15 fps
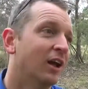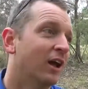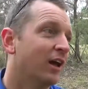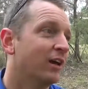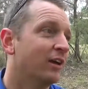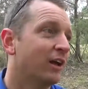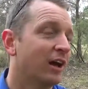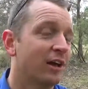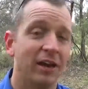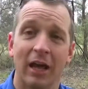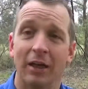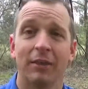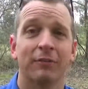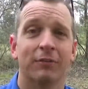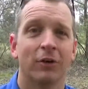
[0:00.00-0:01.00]
and
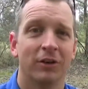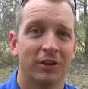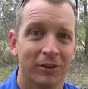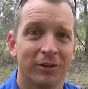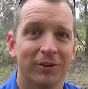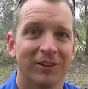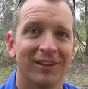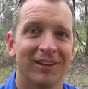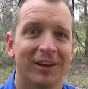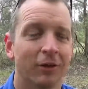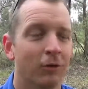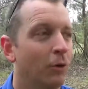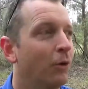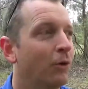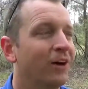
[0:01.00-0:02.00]
now they've got you, you know,
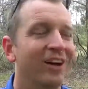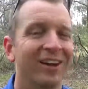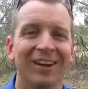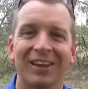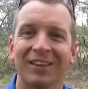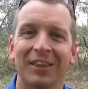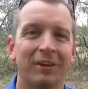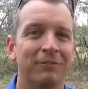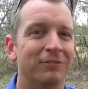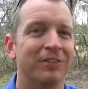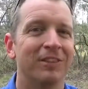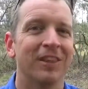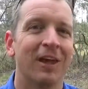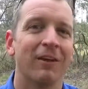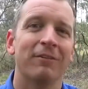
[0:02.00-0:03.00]
or
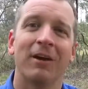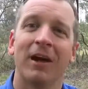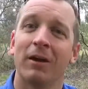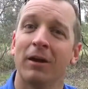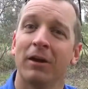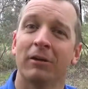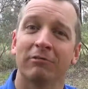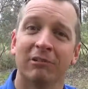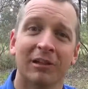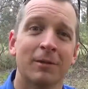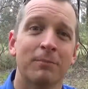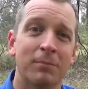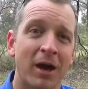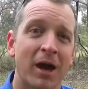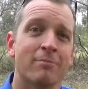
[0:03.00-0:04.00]
they've had a really
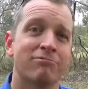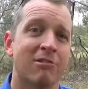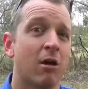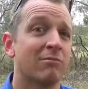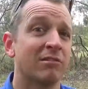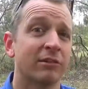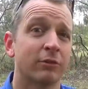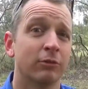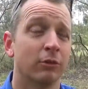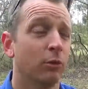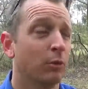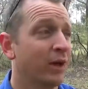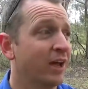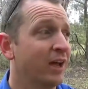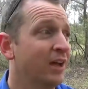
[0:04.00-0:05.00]
bad primary school
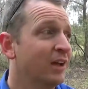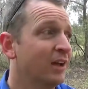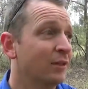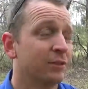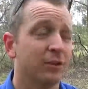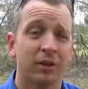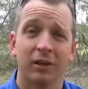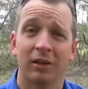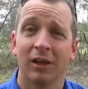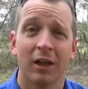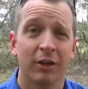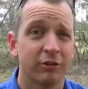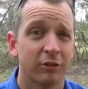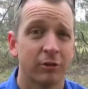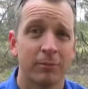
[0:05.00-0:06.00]
where the
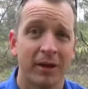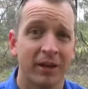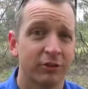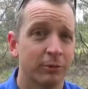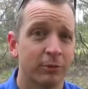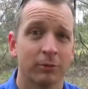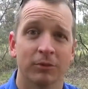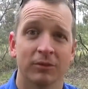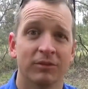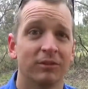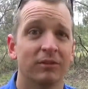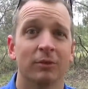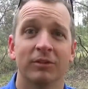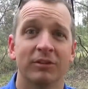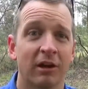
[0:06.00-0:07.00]
classroom management
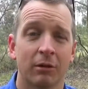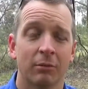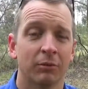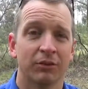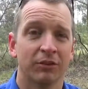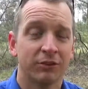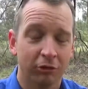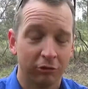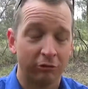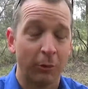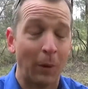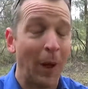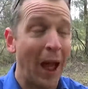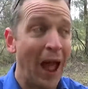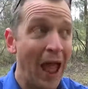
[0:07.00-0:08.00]
was terrible. The children
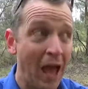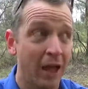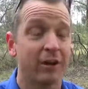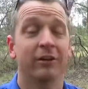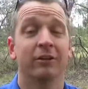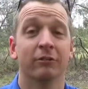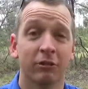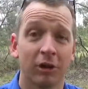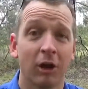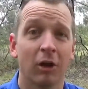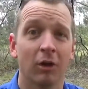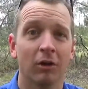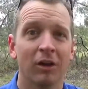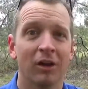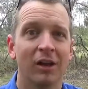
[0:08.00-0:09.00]
were out of
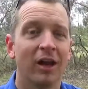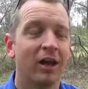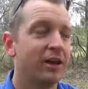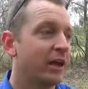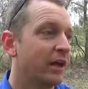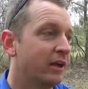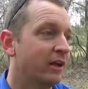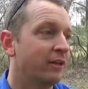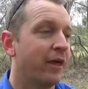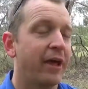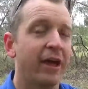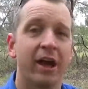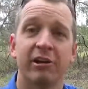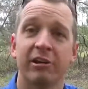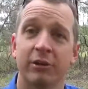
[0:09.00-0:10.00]
control, and now here they
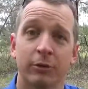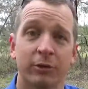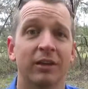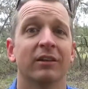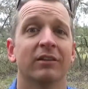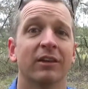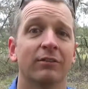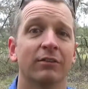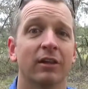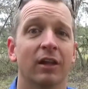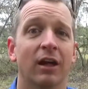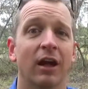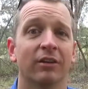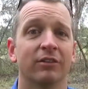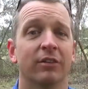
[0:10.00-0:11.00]
are in your year 7
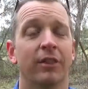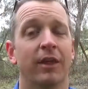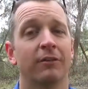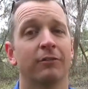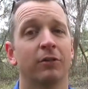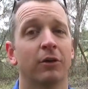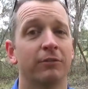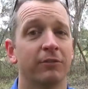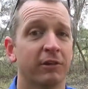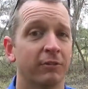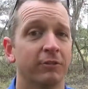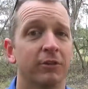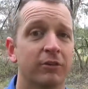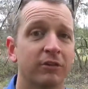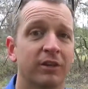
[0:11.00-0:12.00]
class and they've got very
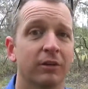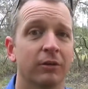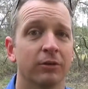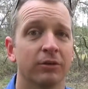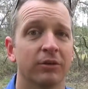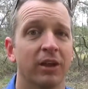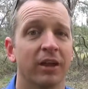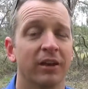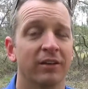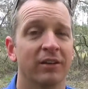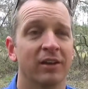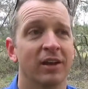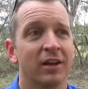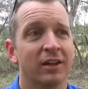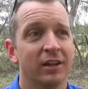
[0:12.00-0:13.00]
few skills. And
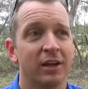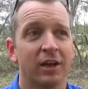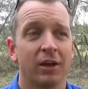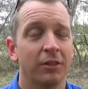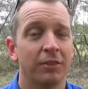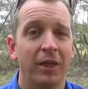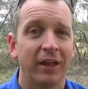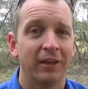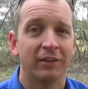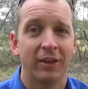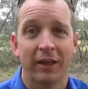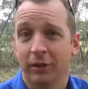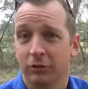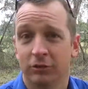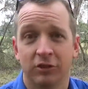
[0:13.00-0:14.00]
you know,
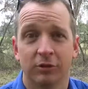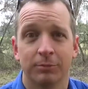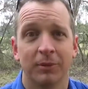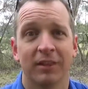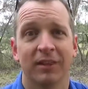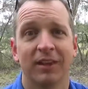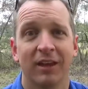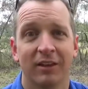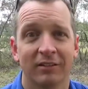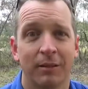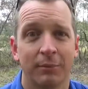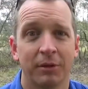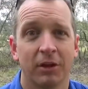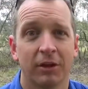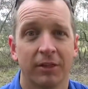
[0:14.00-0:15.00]
that could just be the case,
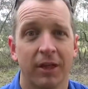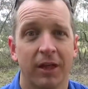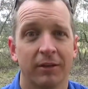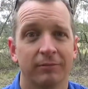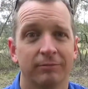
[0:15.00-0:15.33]
something like that.